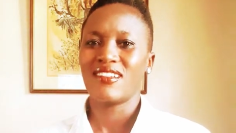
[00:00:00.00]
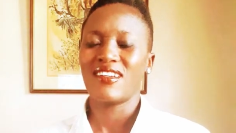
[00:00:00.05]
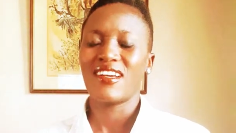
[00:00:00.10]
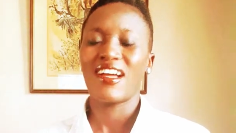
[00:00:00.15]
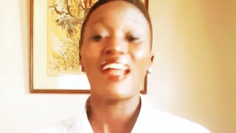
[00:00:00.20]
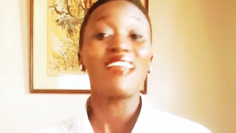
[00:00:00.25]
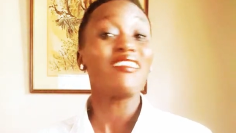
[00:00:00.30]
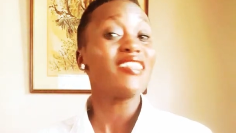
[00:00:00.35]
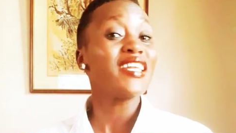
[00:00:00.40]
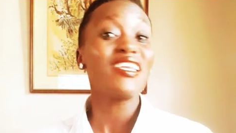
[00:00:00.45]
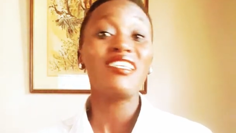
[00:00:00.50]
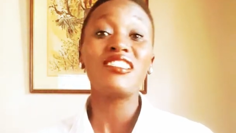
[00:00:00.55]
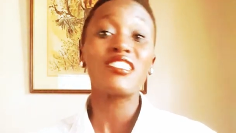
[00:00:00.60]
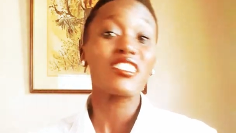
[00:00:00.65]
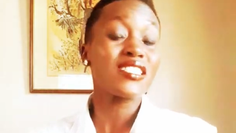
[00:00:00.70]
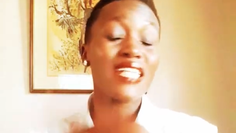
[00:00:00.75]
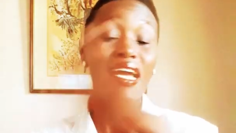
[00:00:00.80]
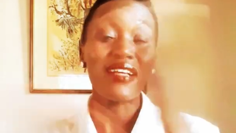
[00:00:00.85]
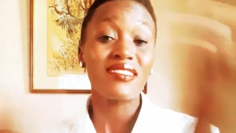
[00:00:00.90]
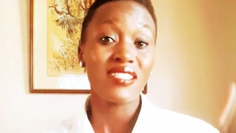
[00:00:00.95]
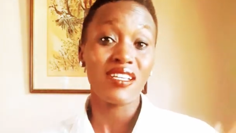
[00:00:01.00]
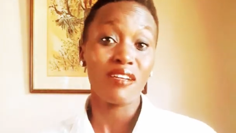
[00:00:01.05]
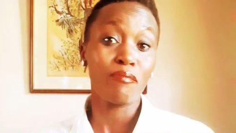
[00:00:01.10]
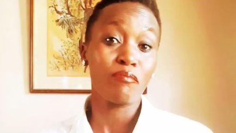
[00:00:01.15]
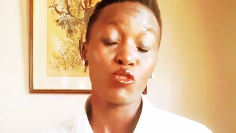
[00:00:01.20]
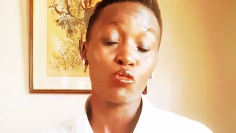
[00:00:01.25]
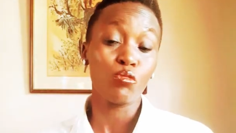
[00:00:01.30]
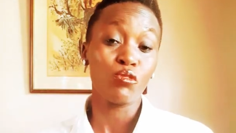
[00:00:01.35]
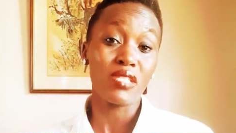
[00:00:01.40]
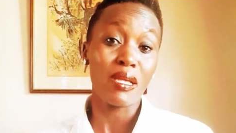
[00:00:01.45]
and then it turns up
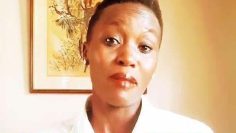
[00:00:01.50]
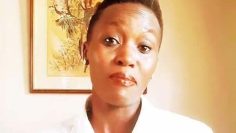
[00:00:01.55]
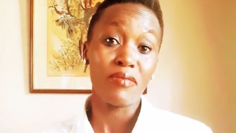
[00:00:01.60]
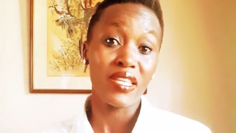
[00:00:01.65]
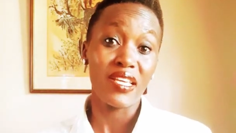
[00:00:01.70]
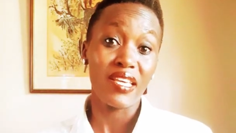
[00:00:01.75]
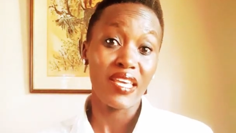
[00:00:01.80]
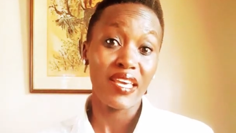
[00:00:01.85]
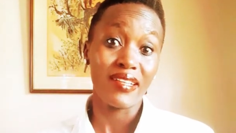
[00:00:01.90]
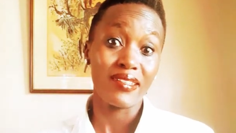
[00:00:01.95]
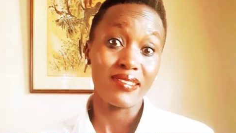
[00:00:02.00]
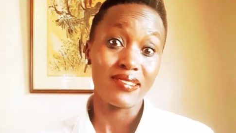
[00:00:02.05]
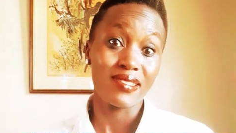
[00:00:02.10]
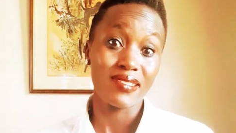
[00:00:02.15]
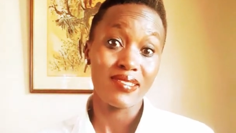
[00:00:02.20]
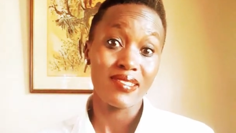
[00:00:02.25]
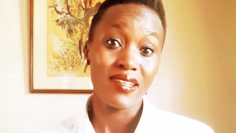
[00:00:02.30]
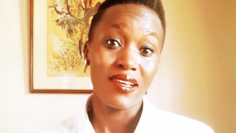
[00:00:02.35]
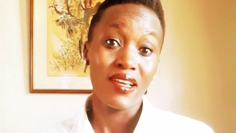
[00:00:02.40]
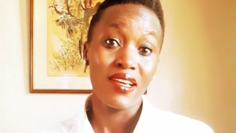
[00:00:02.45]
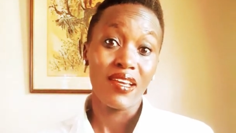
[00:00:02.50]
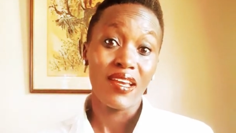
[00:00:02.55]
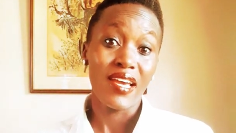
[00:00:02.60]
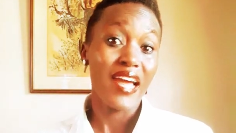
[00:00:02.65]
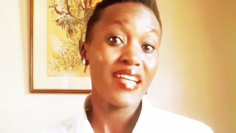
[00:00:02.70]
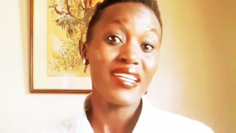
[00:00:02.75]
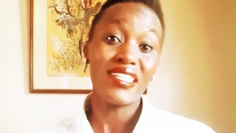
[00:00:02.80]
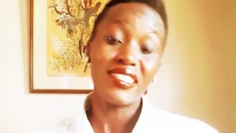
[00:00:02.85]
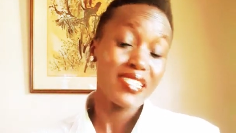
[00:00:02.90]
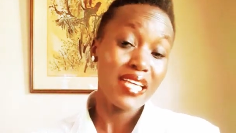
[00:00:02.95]
to something else,
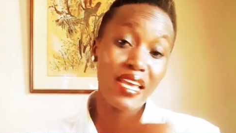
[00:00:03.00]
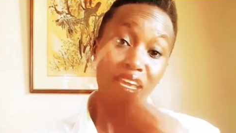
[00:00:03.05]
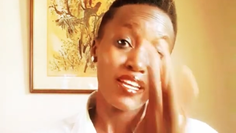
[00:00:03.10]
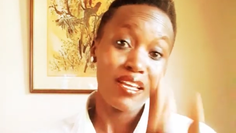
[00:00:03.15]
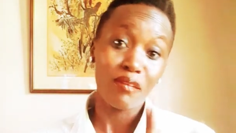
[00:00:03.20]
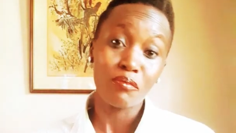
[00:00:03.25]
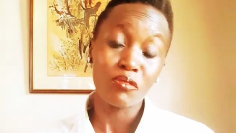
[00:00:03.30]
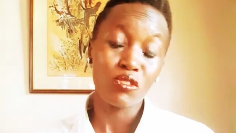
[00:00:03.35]
and it ends